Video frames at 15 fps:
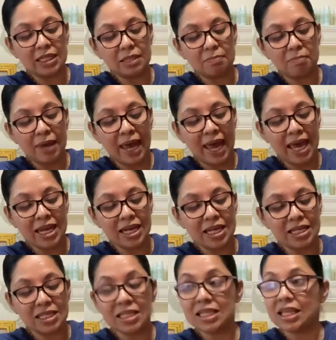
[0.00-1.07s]
as bad
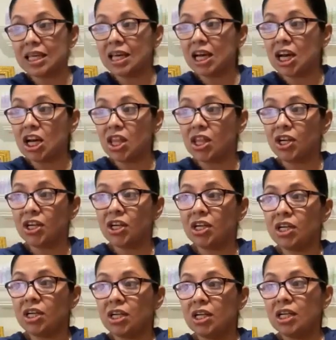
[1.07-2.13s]
as the
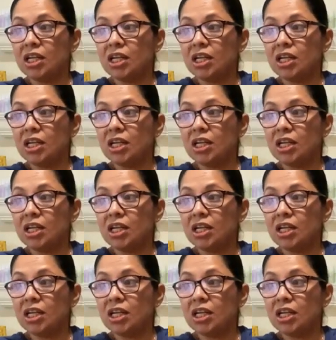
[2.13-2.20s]
other.